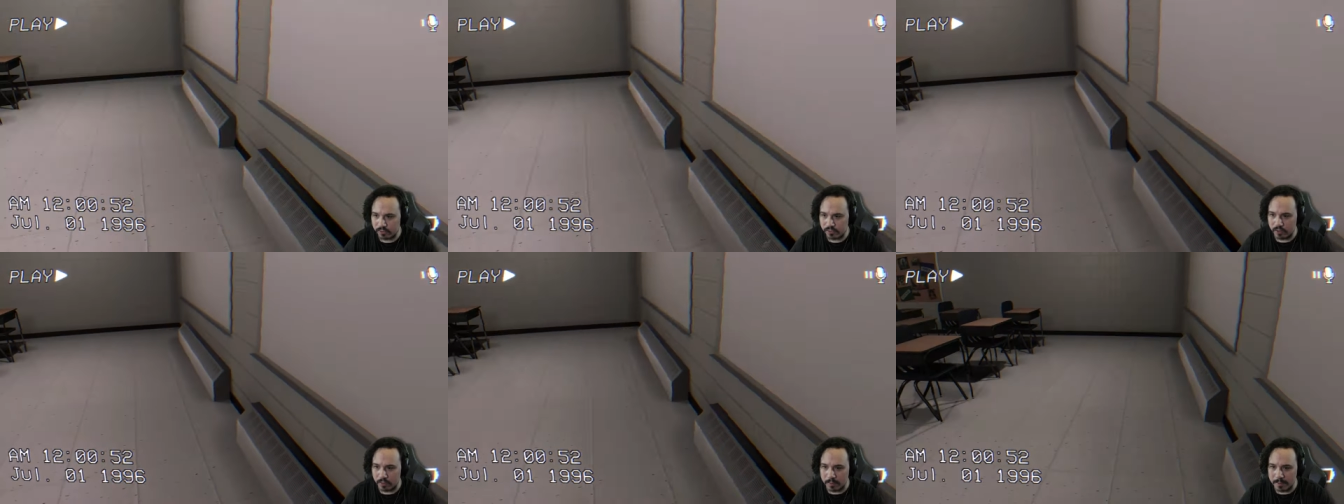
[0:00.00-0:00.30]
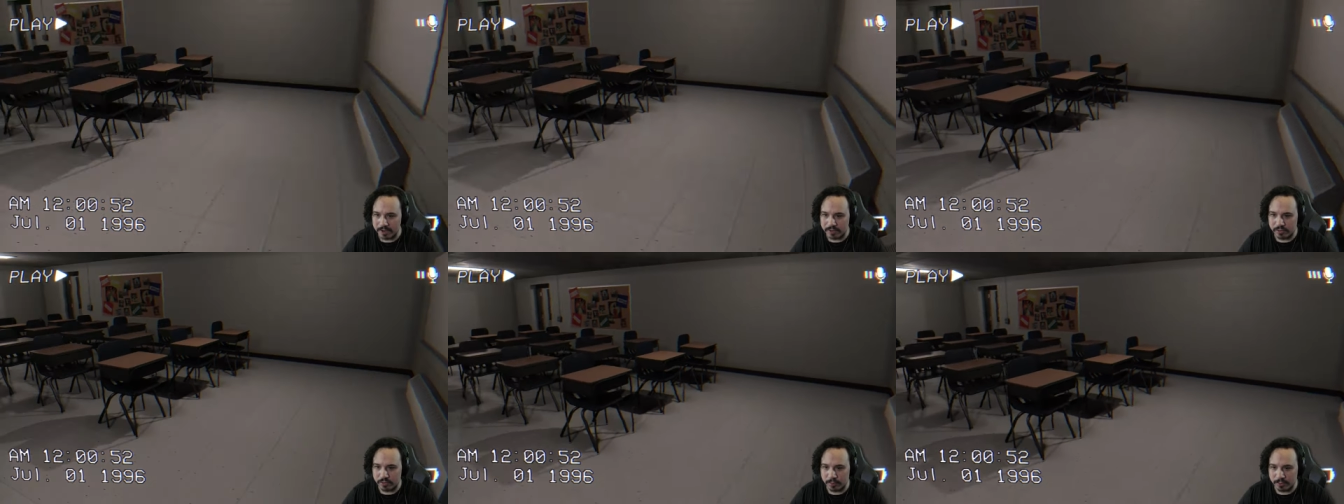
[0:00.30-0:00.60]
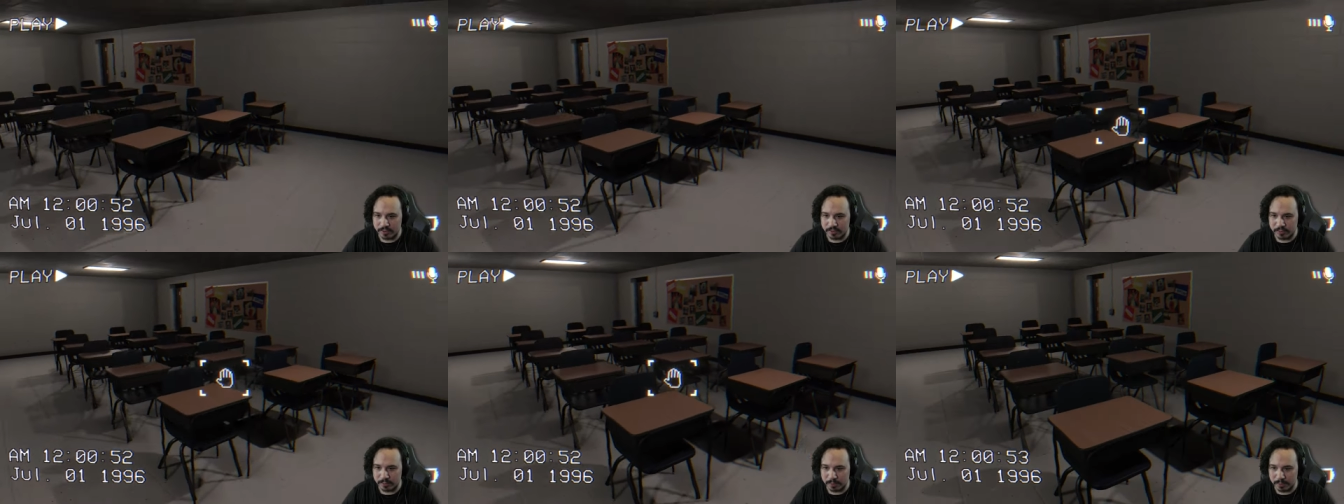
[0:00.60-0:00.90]
so much to
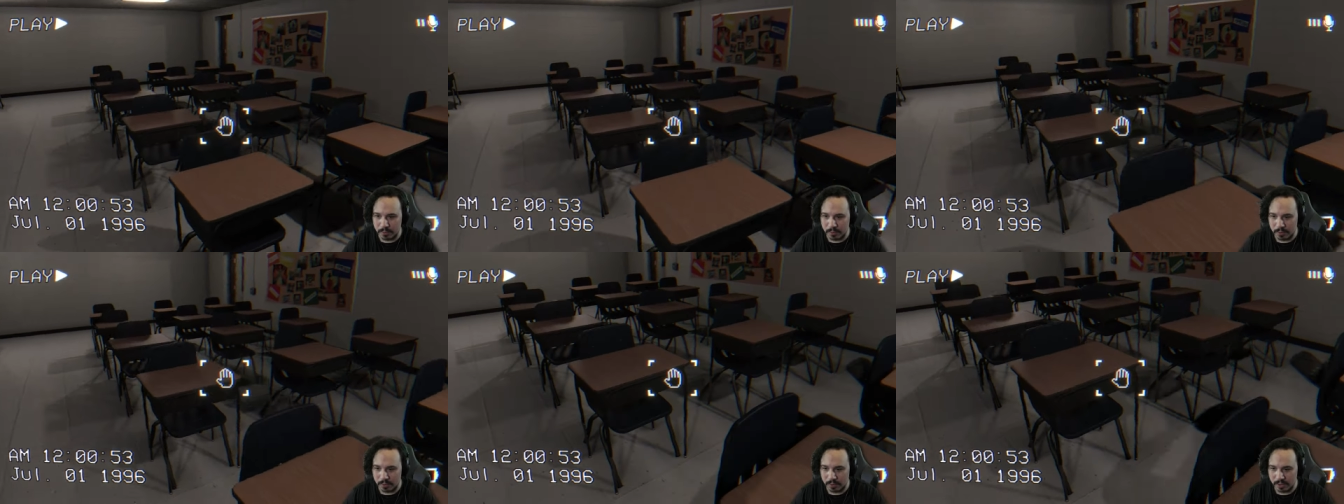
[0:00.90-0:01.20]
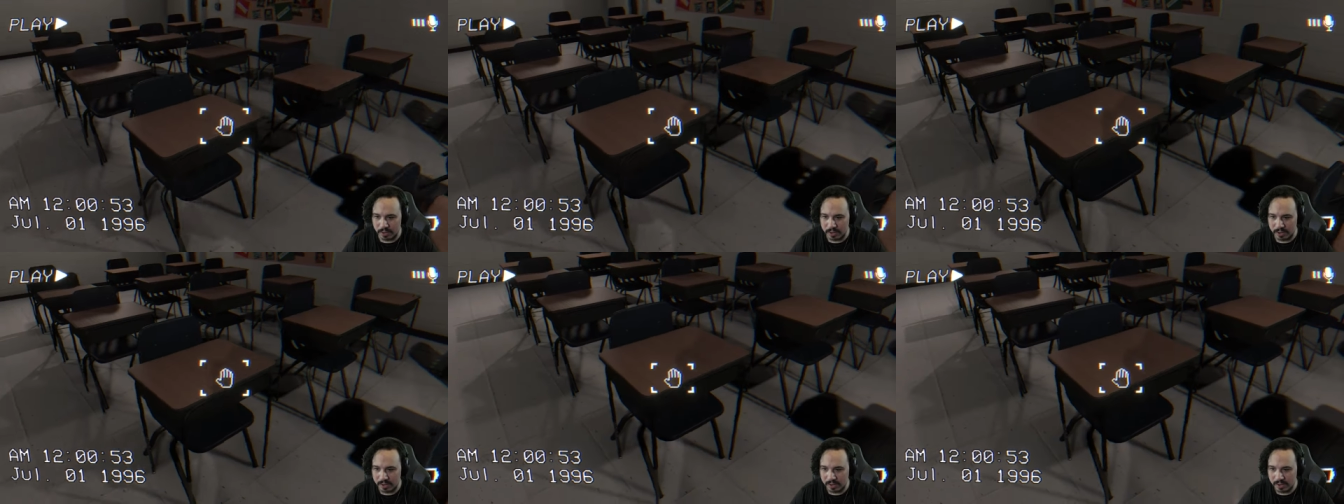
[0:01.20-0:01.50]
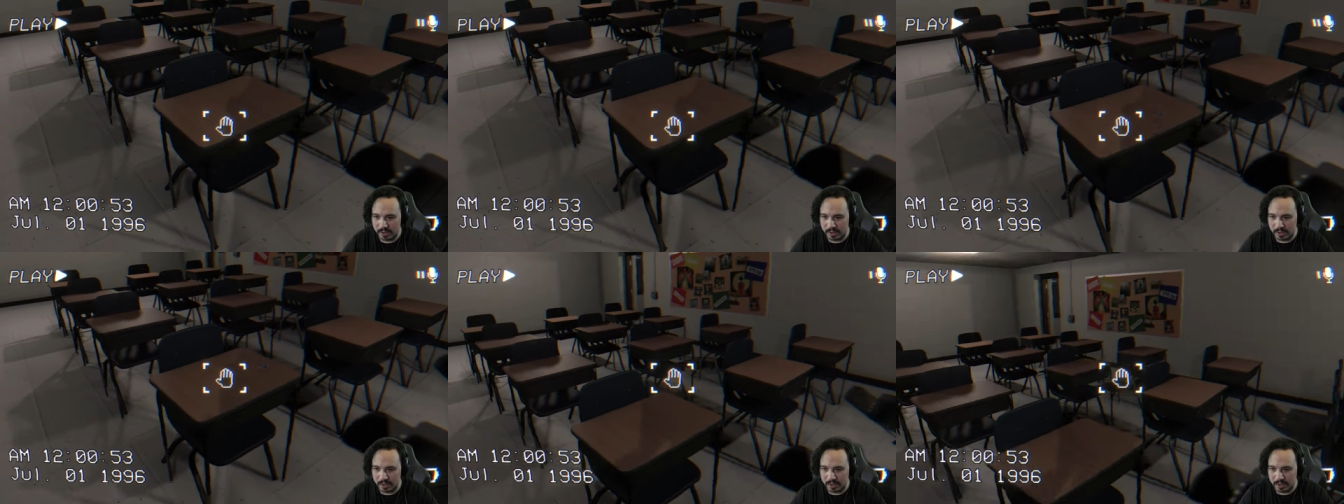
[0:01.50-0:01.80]
explore.
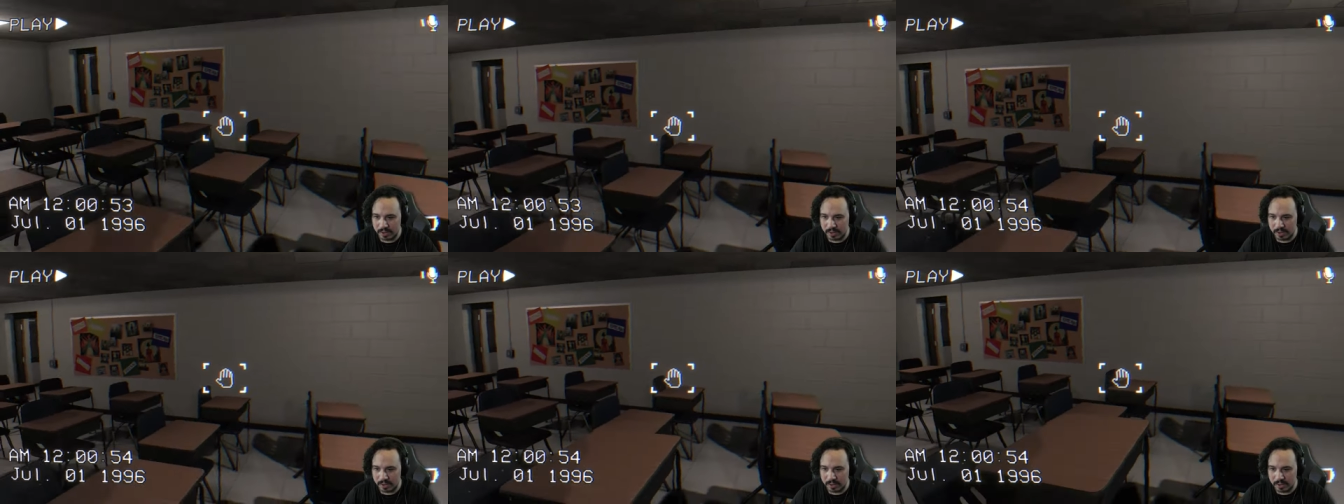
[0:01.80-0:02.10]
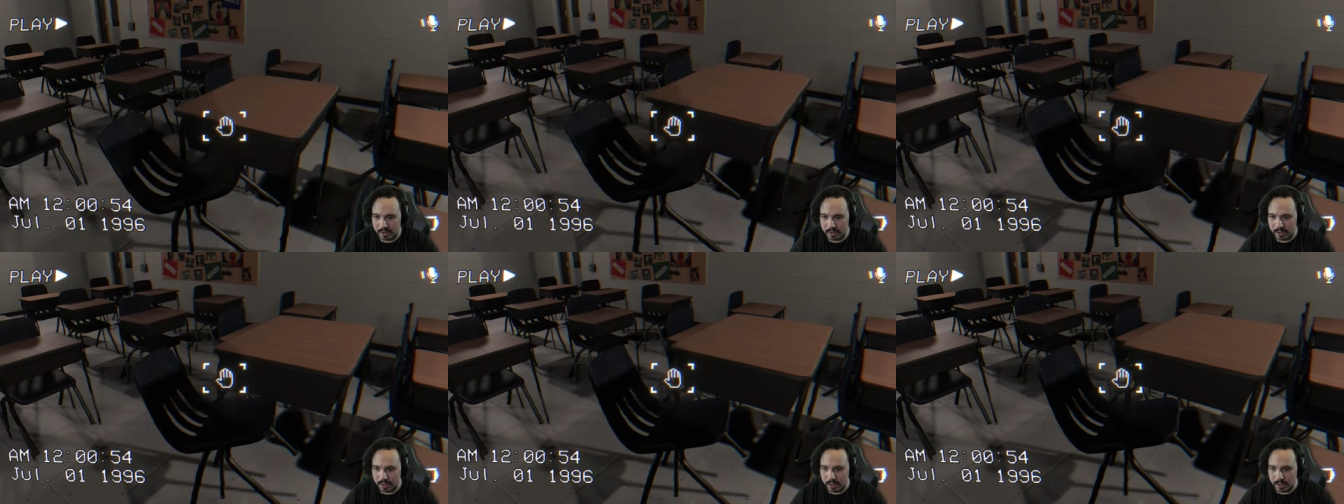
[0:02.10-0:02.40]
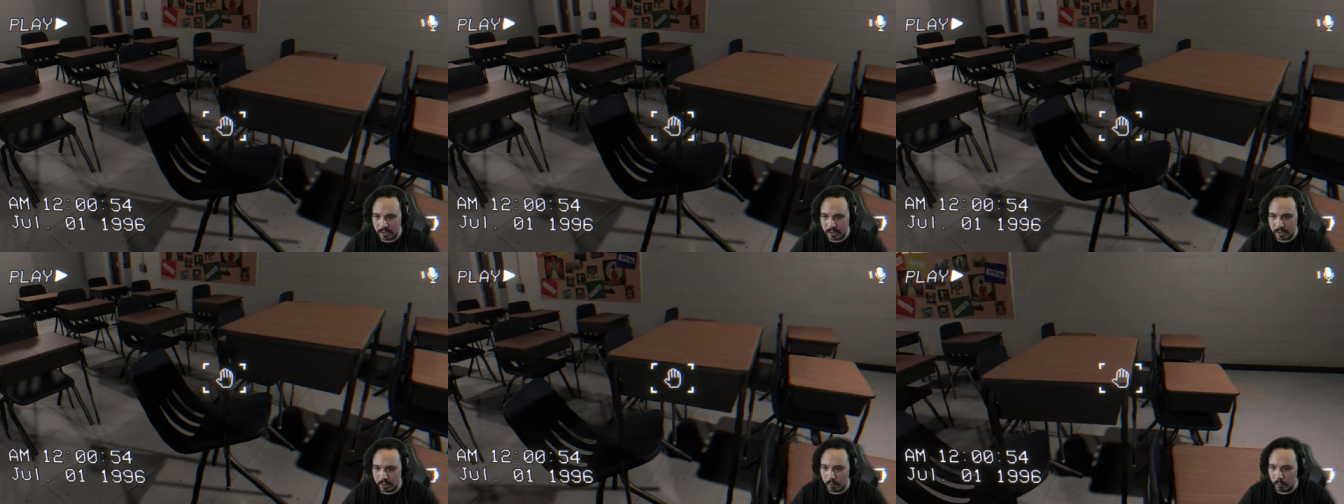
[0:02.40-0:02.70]

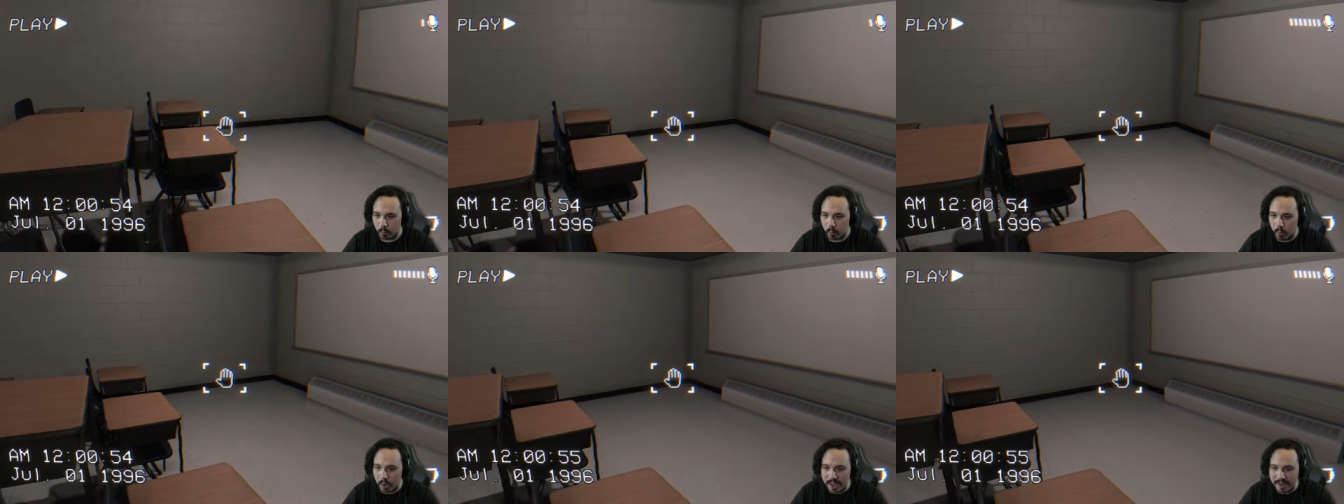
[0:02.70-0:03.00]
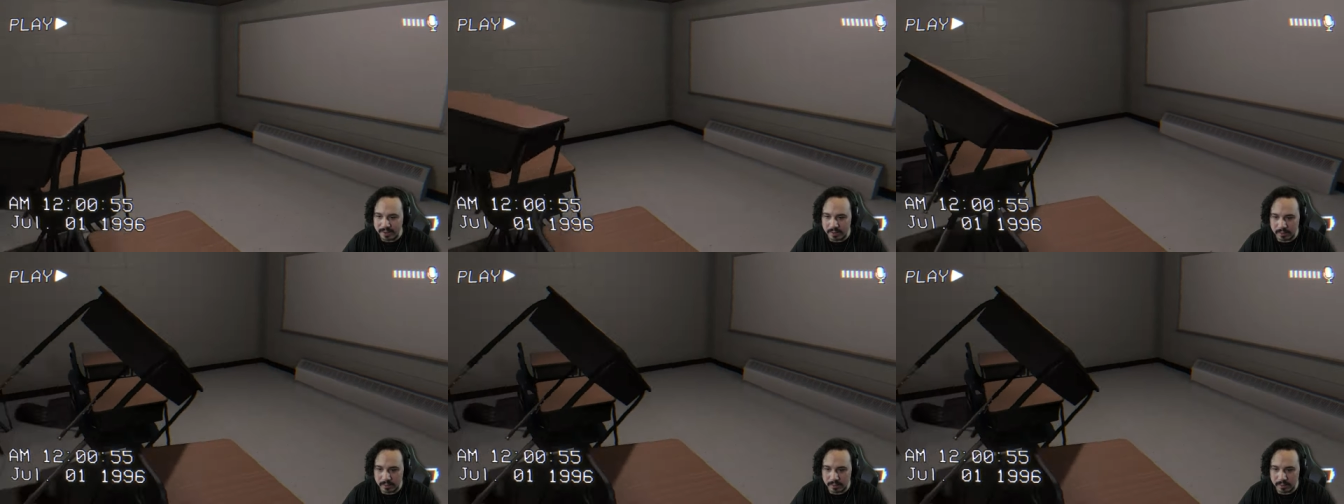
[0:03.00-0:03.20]
What?